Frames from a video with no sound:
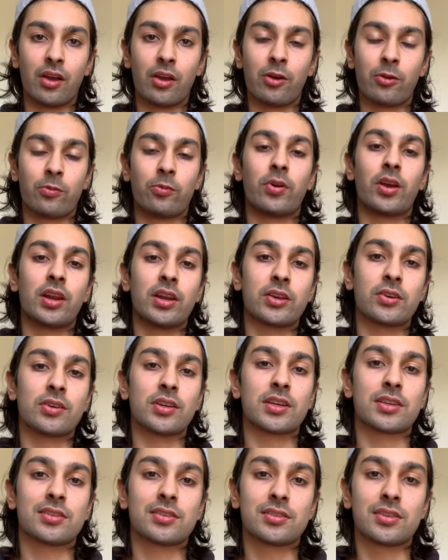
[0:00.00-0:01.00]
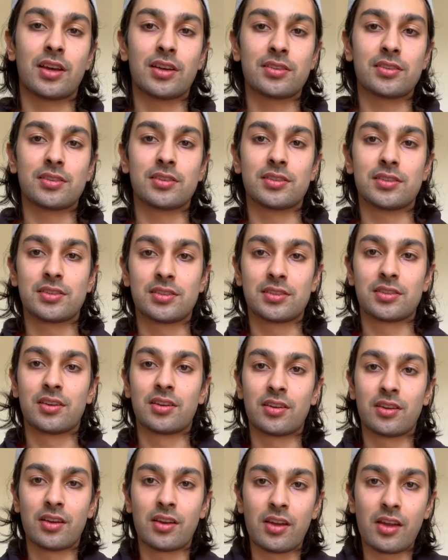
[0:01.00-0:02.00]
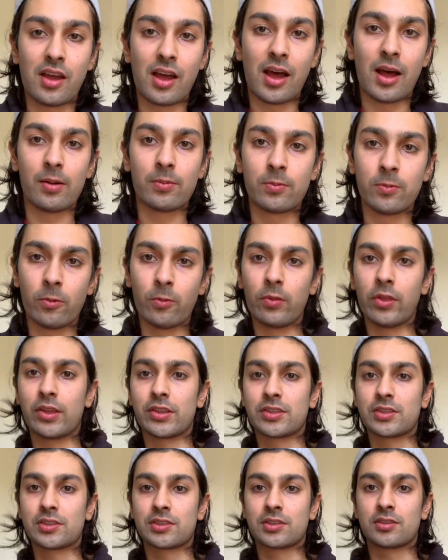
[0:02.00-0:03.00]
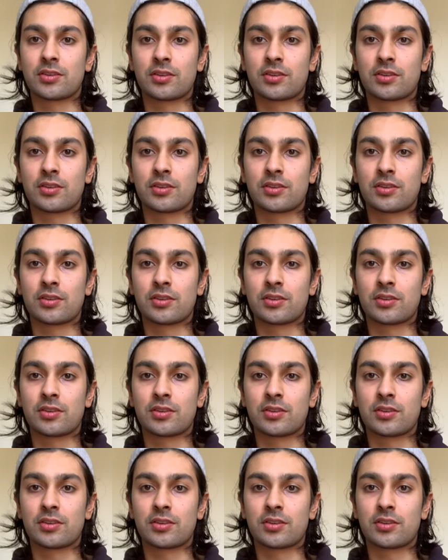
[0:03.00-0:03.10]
really good exercises for this.